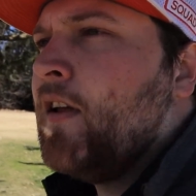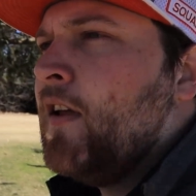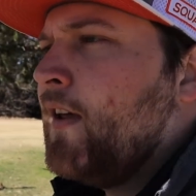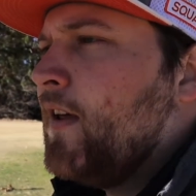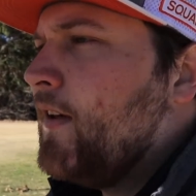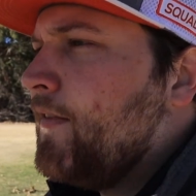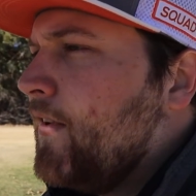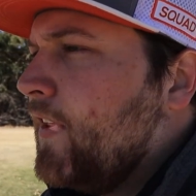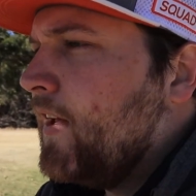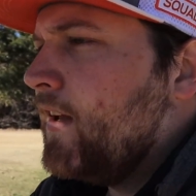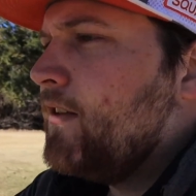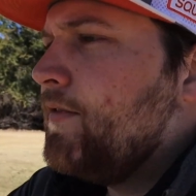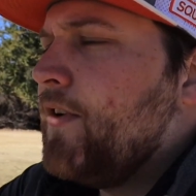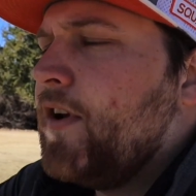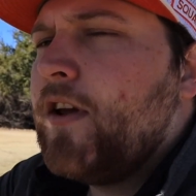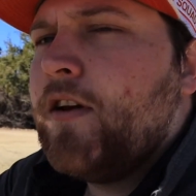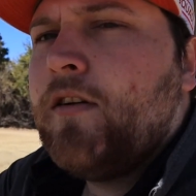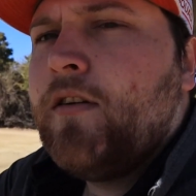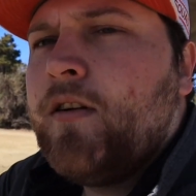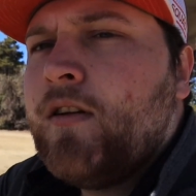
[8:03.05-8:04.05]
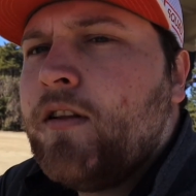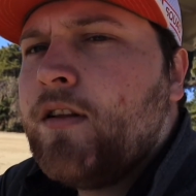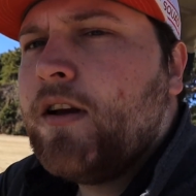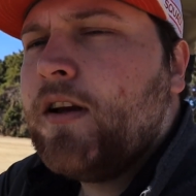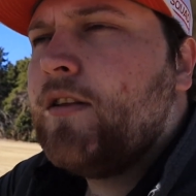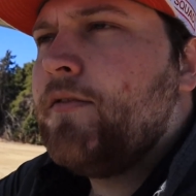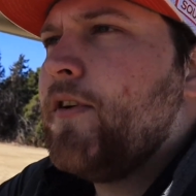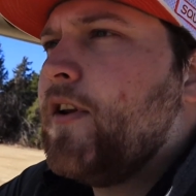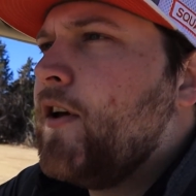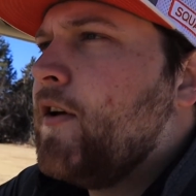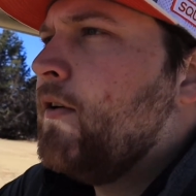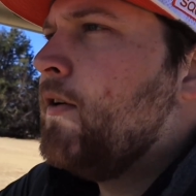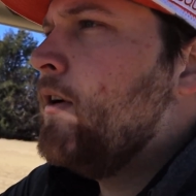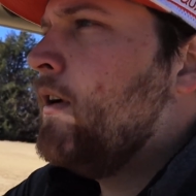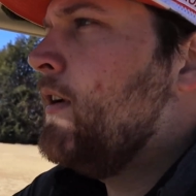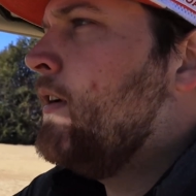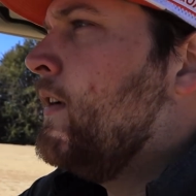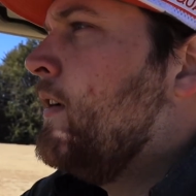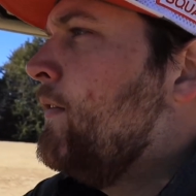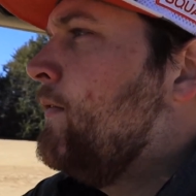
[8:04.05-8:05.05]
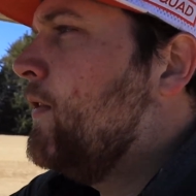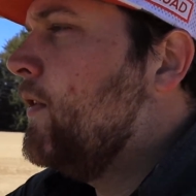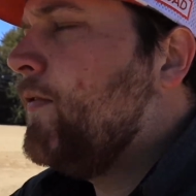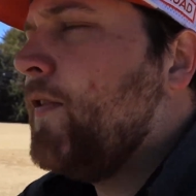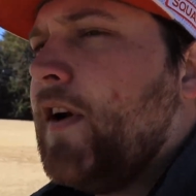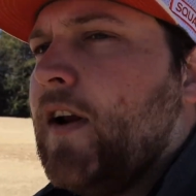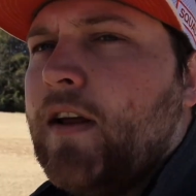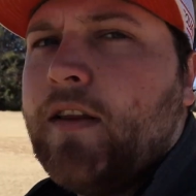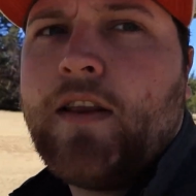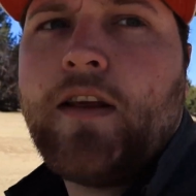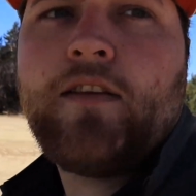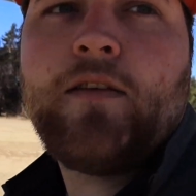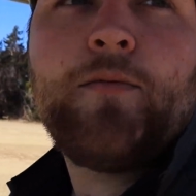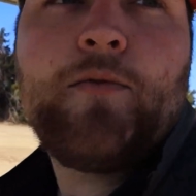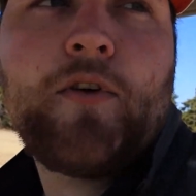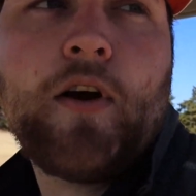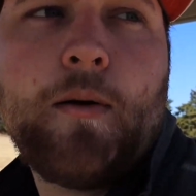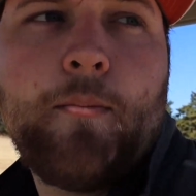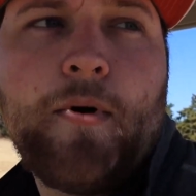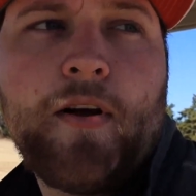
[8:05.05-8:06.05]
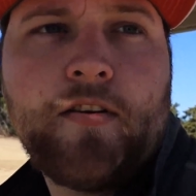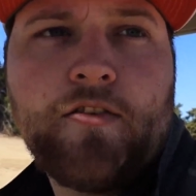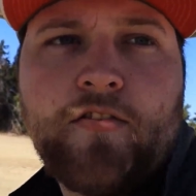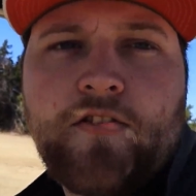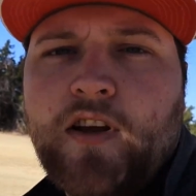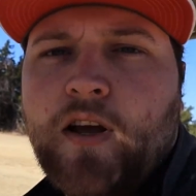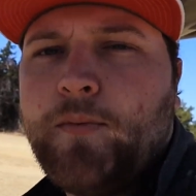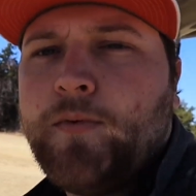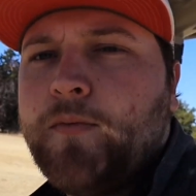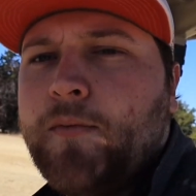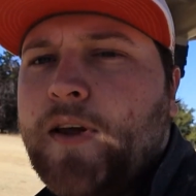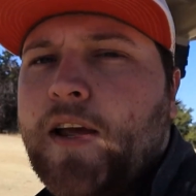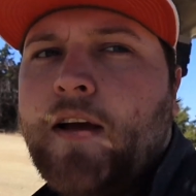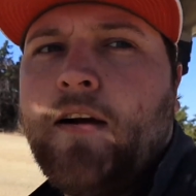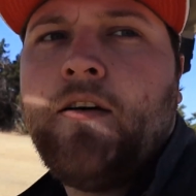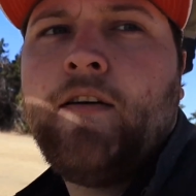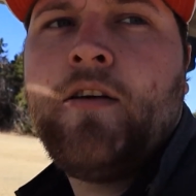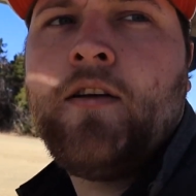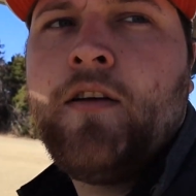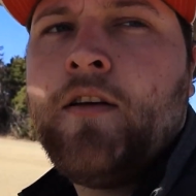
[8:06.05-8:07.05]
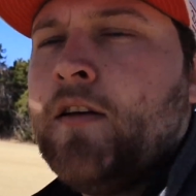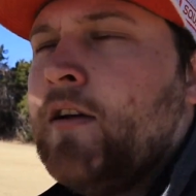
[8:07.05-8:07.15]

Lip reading: If you like the video, feel free to hit that subscribe button, it just helps me out.